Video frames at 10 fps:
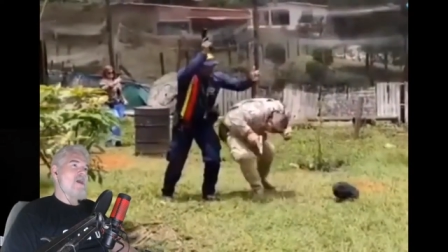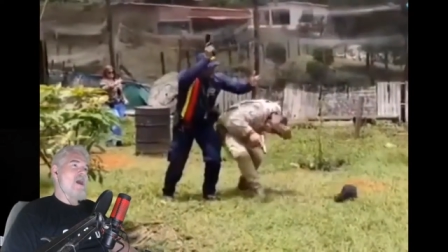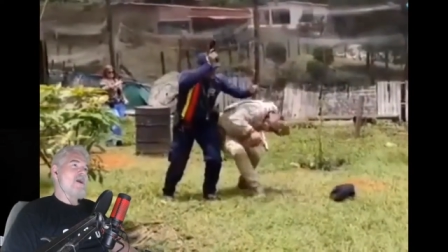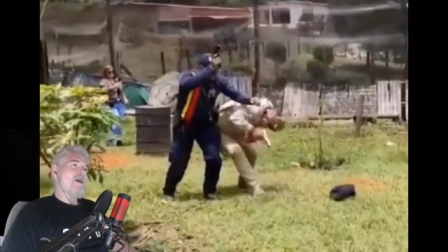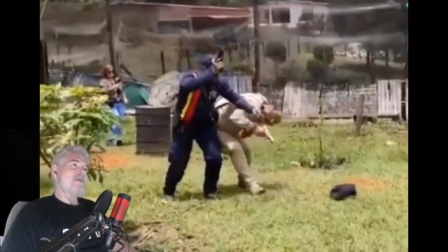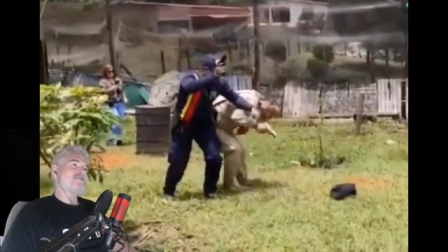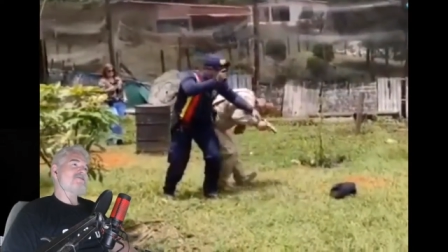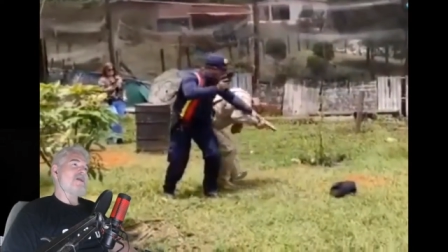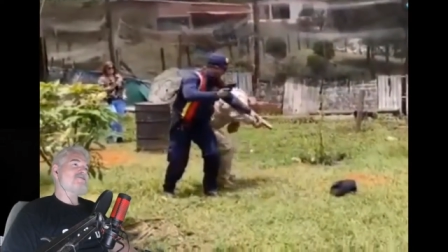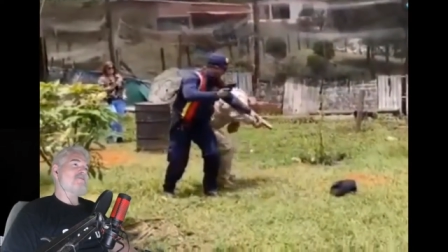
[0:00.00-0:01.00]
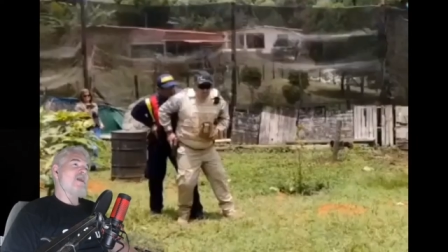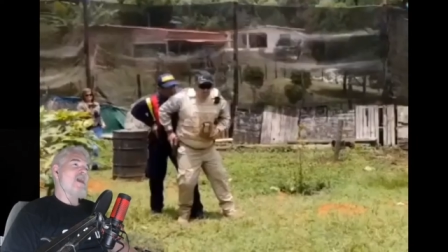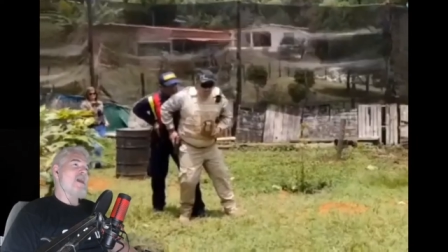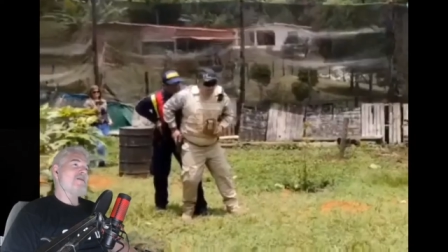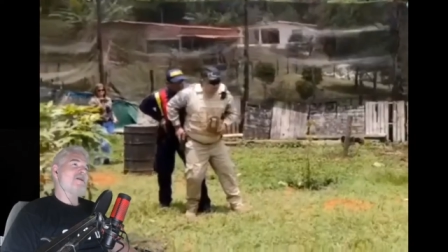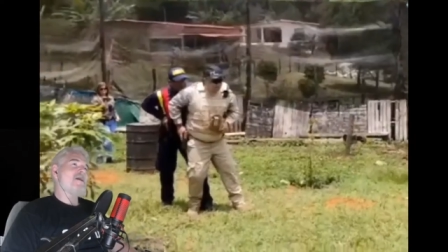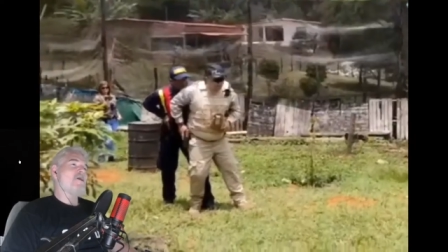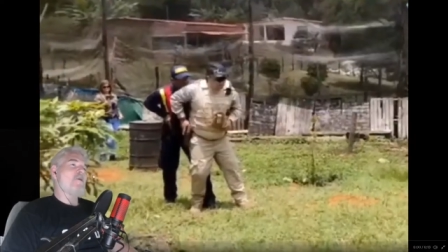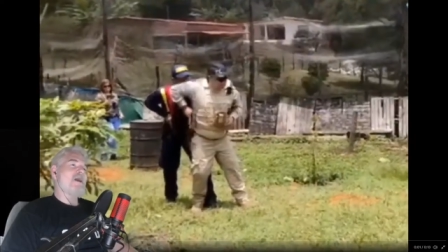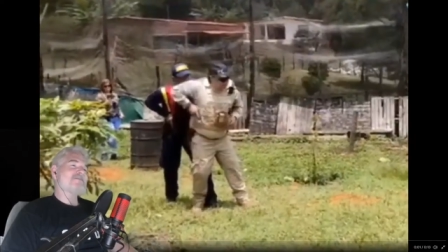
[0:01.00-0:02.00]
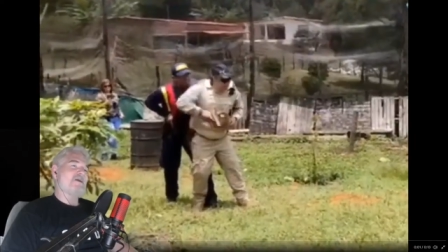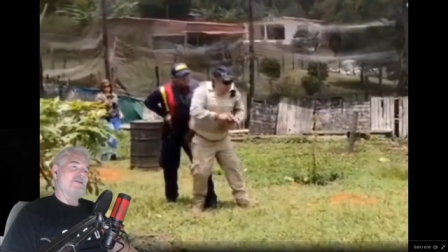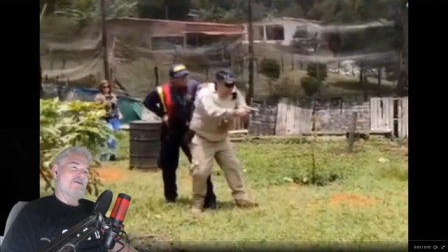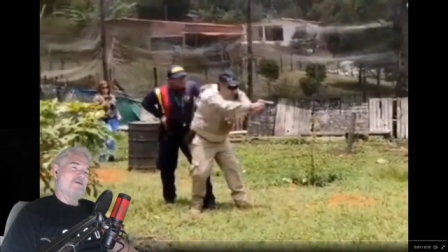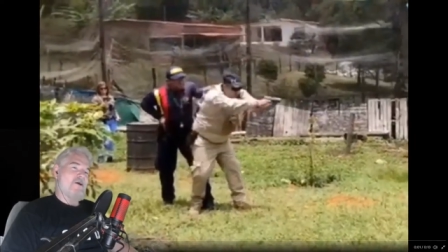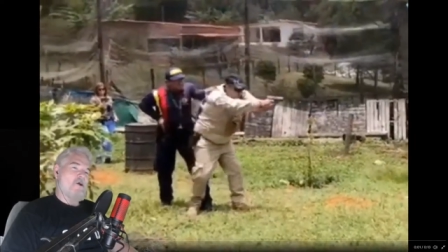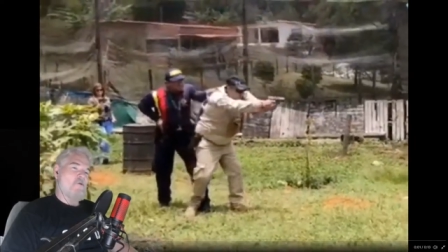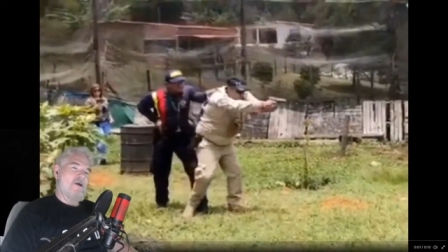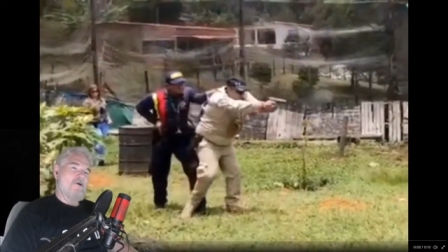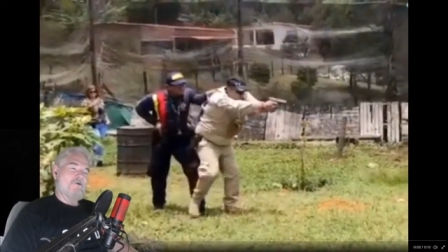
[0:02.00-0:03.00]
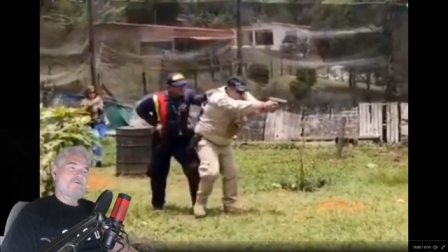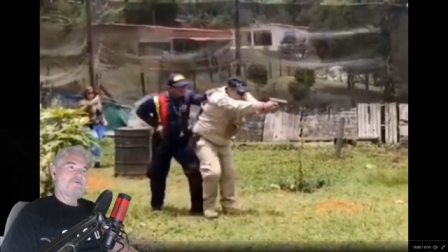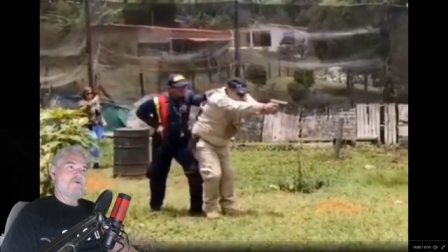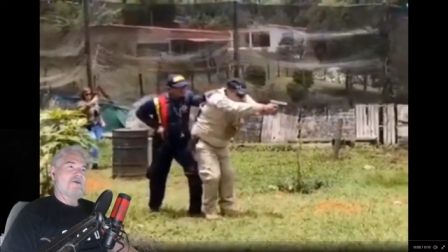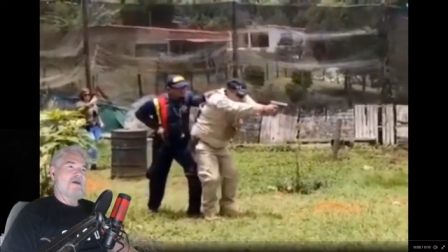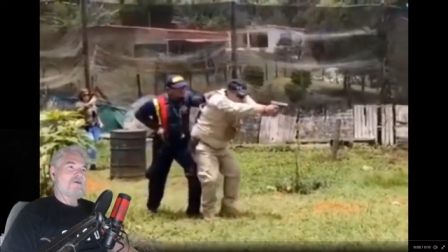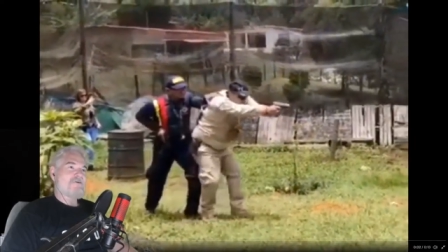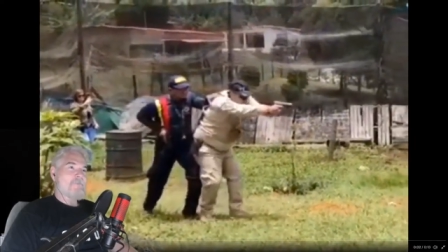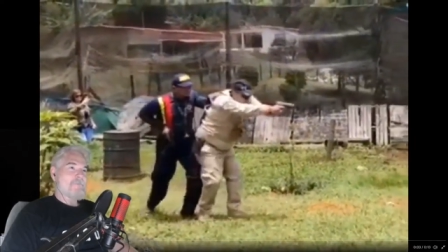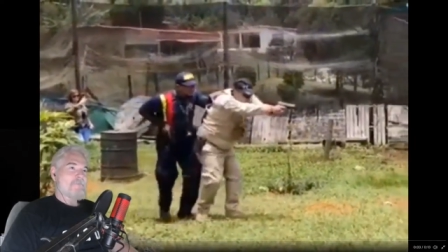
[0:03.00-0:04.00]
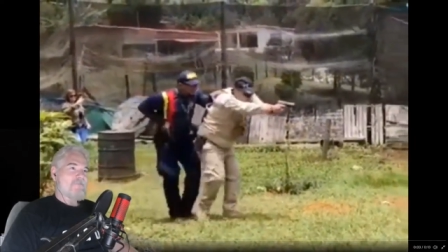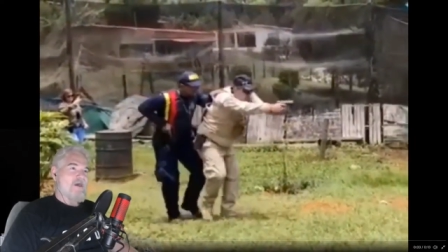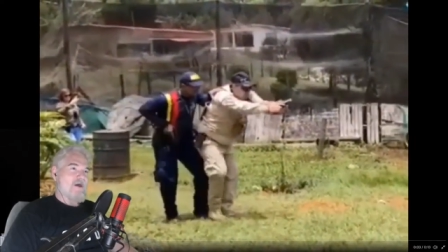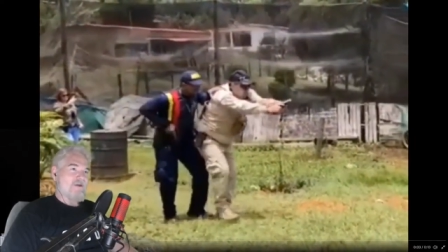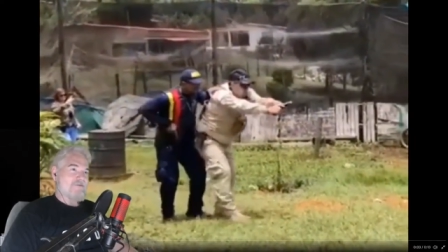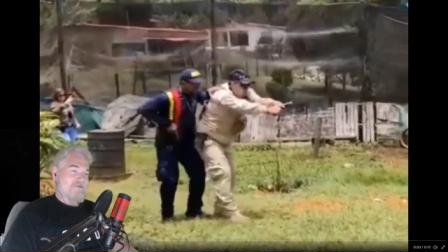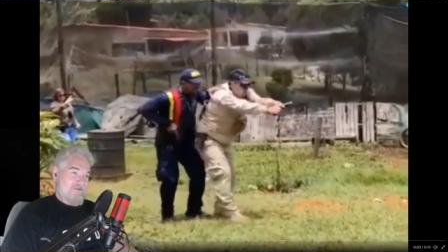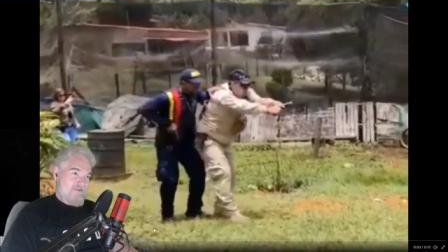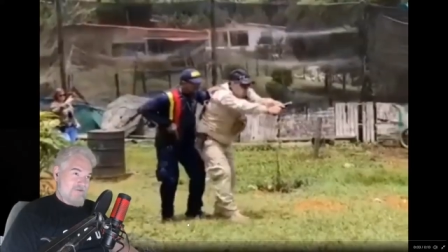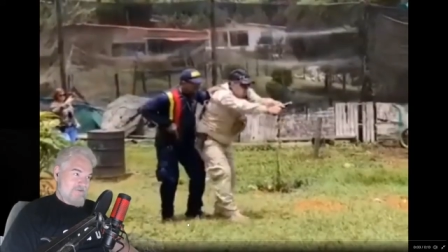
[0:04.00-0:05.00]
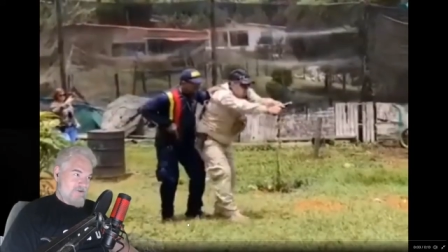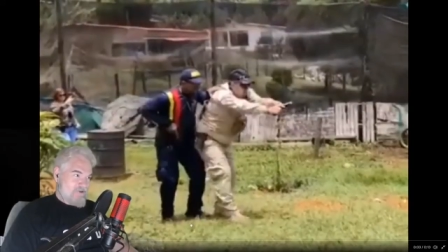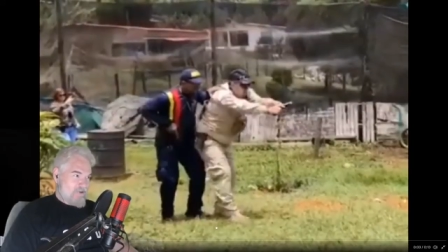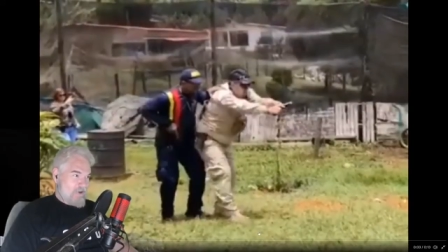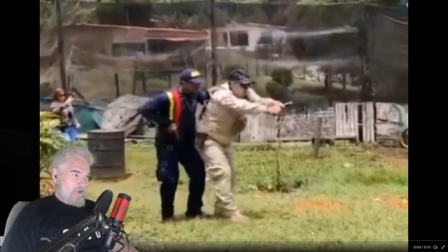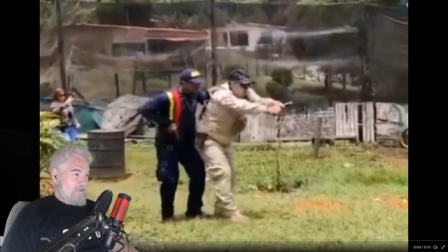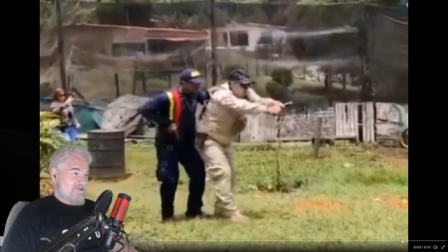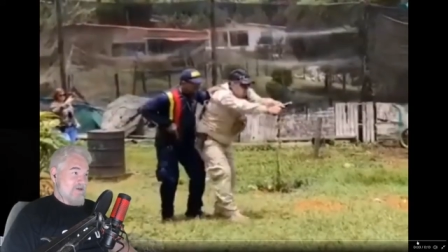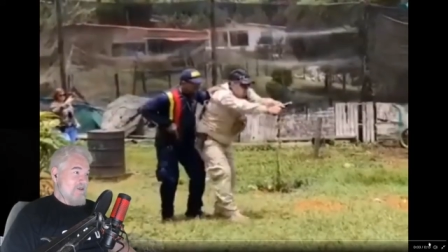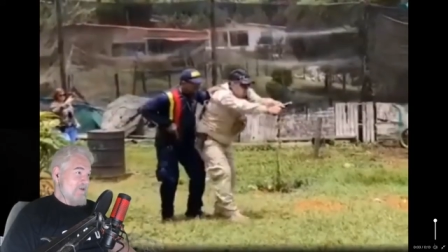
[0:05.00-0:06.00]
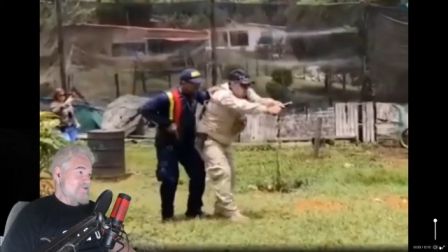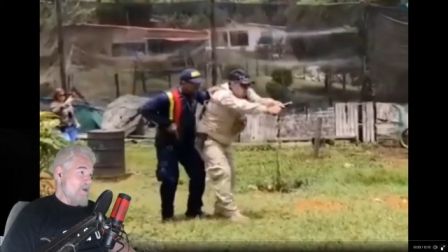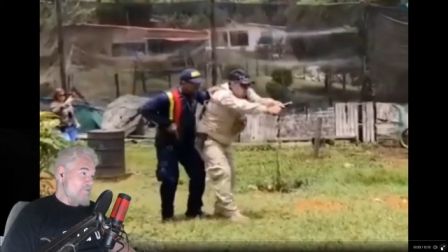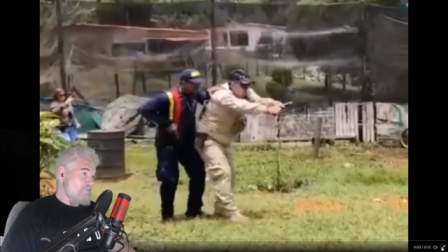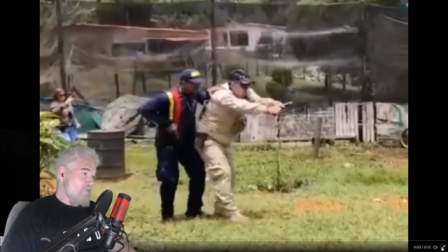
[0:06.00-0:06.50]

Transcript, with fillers: yeah, I just shot you in the head. Yeah. Oh, accidentally. Oh wow. Okay. Yeah. Cool. They're just gonna kill each other,